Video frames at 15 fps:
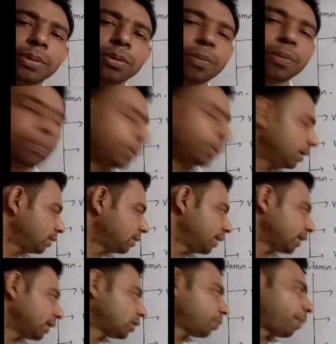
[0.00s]

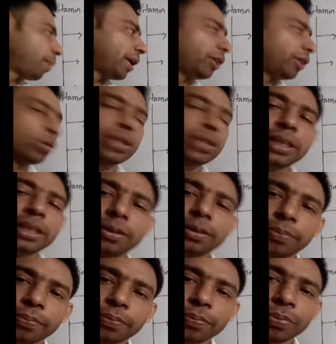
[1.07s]
Cyanocobalamin
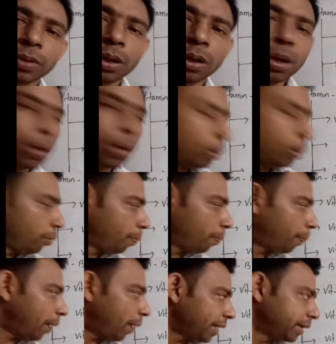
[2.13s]
is the alternative
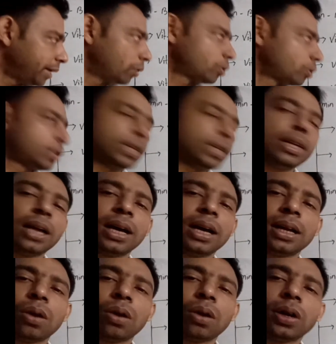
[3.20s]
name of B12.
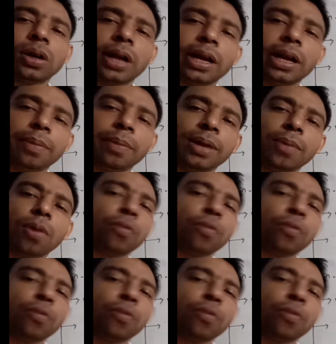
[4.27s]
So this is also the